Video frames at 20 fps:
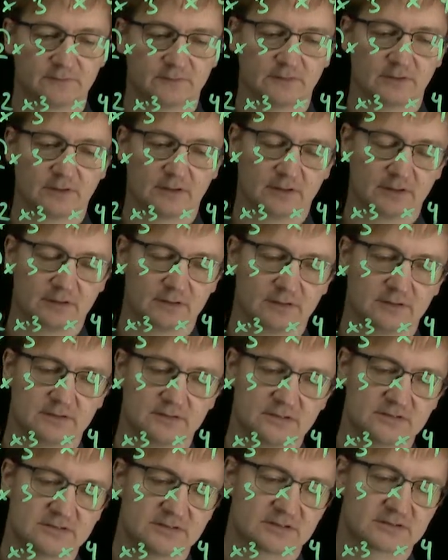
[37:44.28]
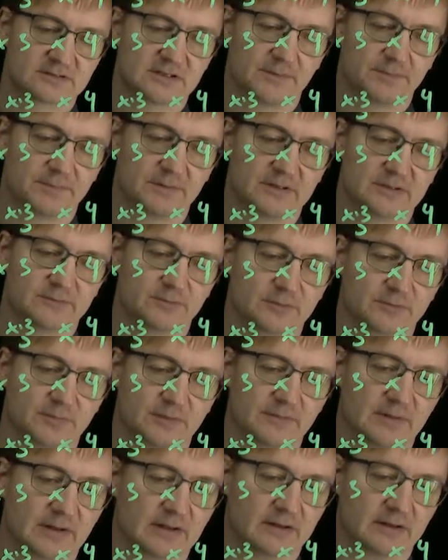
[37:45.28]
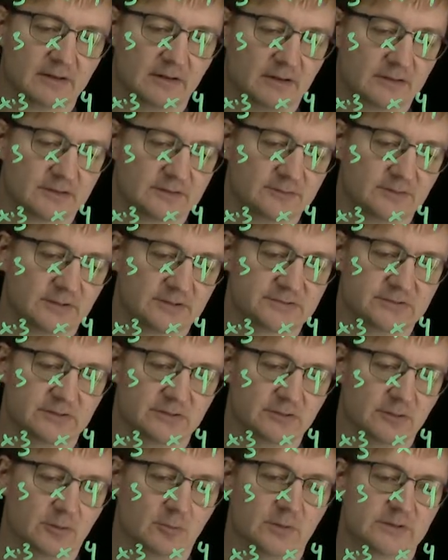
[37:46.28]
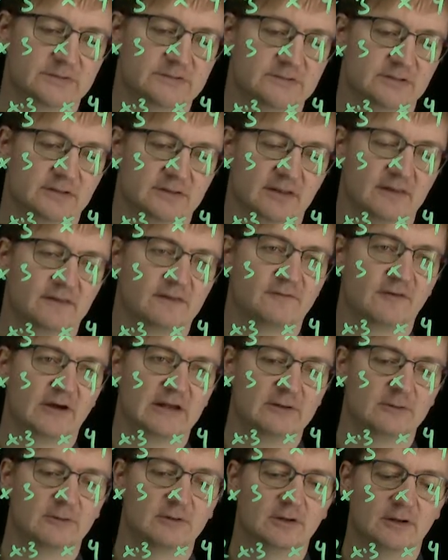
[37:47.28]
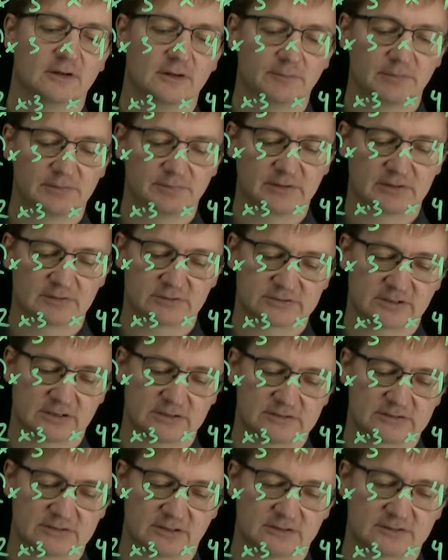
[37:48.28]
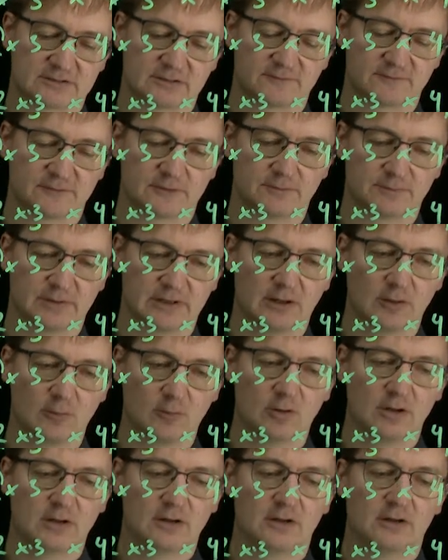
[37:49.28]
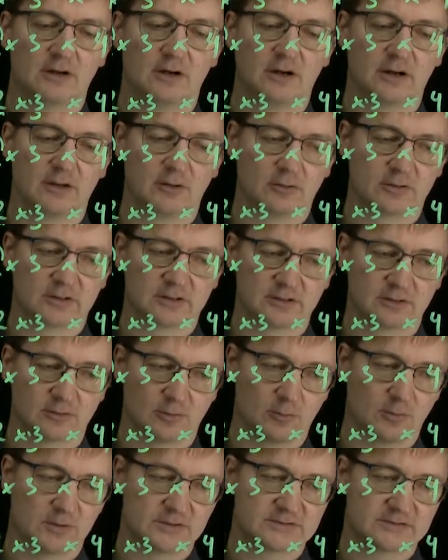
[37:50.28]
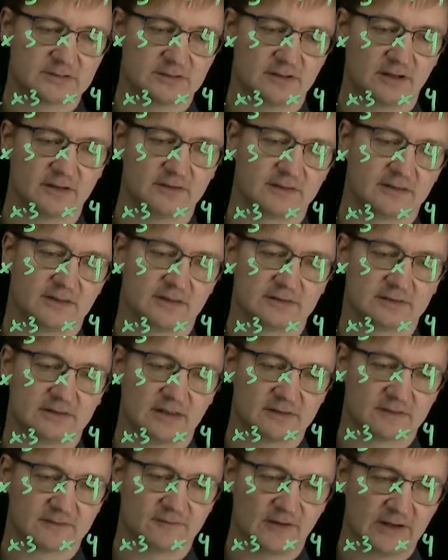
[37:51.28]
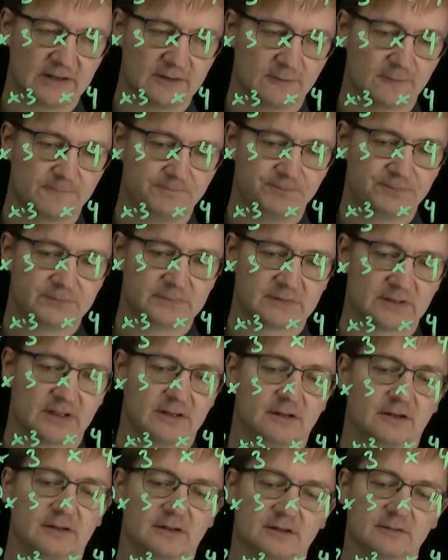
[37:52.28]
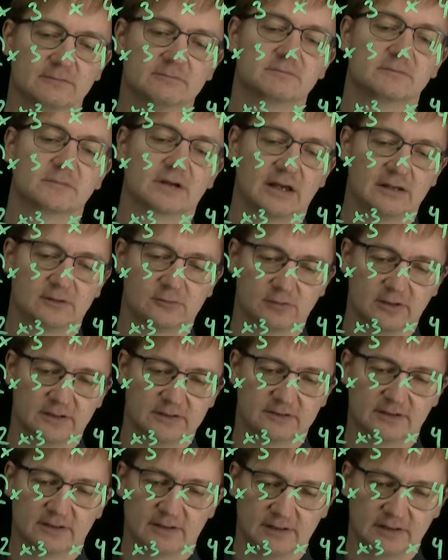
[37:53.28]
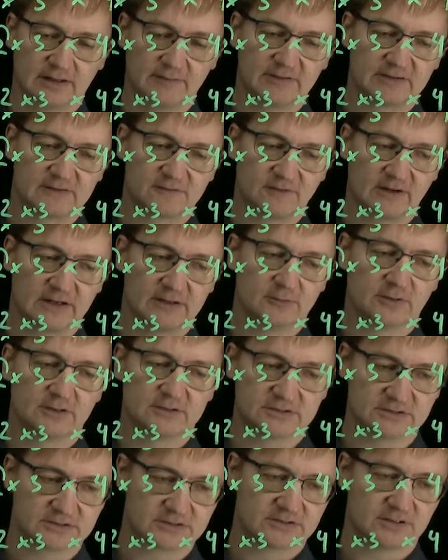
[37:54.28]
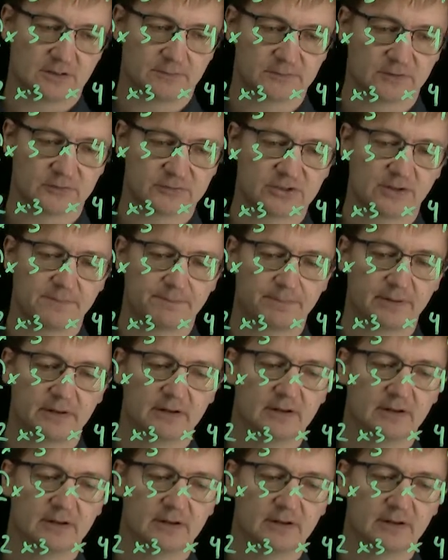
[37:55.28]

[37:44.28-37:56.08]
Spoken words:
In this example, it would be very hard to actually know what's the 10th value. But because I started from below, I already know what's the 9th and 10th value. Then I calculate the 11th value. I just sum those up.